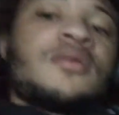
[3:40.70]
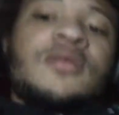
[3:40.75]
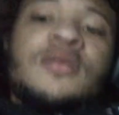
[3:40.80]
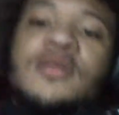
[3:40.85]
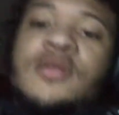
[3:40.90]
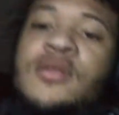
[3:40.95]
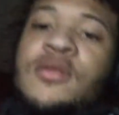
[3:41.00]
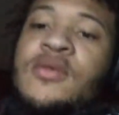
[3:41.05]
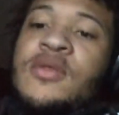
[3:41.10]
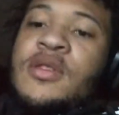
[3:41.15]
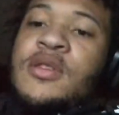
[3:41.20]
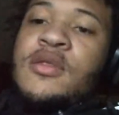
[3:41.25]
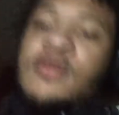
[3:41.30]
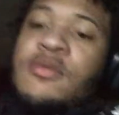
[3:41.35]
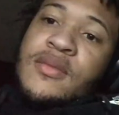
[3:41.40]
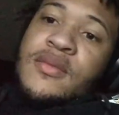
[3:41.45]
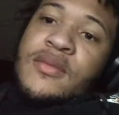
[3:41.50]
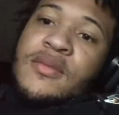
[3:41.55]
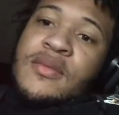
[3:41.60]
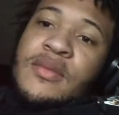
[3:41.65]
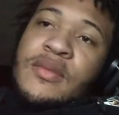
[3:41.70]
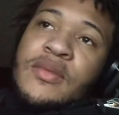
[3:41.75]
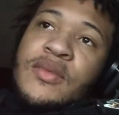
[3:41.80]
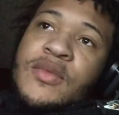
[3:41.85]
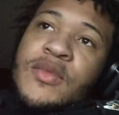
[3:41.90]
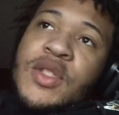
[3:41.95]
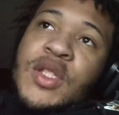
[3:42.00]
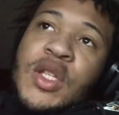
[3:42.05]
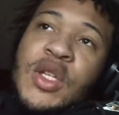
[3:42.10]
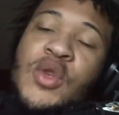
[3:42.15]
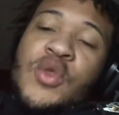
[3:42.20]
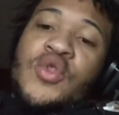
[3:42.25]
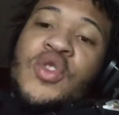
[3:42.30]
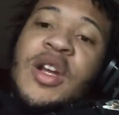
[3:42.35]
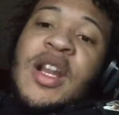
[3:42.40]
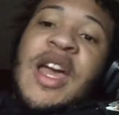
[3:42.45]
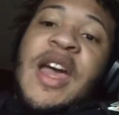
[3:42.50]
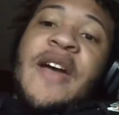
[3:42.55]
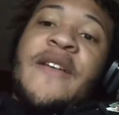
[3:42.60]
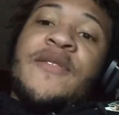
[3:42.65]
Oh, okay. So you
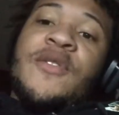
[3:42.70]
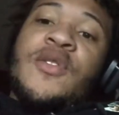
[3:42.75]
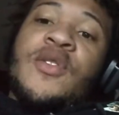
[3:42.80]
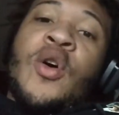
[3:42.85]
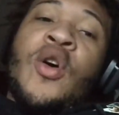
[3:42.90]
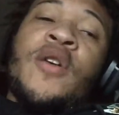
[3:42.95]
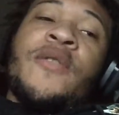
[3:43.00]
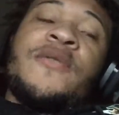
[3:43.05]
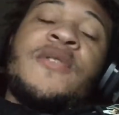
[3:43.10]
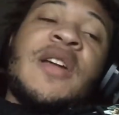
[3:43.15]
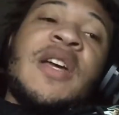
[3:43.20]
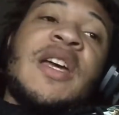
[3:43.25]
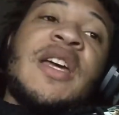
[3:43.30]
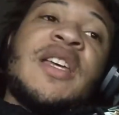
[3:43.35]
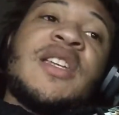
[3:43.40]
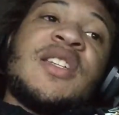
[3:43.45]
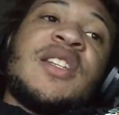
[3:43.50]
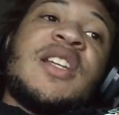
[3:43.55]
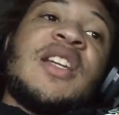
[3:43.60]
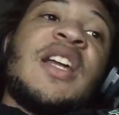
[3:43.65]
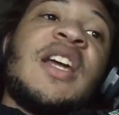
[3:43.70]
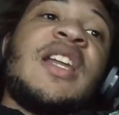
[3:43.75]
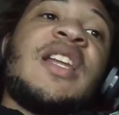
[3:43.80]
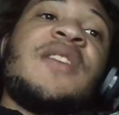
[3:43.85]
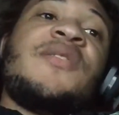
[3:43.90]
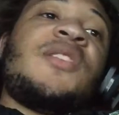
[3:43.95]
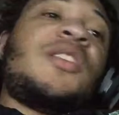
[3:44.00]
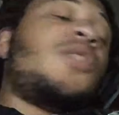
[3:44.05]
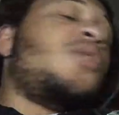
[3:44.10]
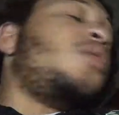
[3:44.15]
trying to have off days and it ain't even